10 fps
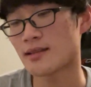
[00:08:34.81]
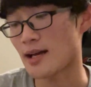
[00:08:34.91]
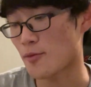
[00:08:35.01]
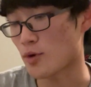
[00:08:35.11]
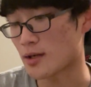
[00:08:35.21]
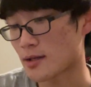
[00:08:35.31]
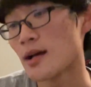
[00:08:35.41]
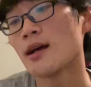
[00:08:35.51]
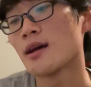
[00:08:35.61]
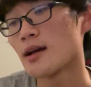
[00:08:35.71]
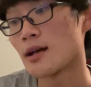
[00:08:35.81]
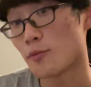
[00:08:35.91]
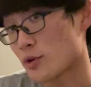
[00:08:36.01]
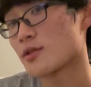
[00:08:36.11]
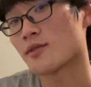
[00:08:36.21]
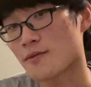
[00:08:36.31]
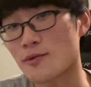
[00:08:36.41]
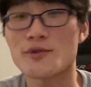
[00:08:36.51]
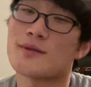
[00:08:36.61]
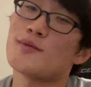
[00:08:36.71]
that one, which is
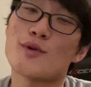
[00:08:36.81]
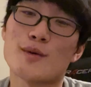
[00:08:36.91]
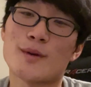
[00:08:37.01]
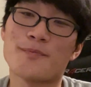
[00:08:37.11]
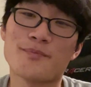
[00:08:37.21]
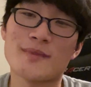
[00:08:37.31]
unfortunate, but whatever.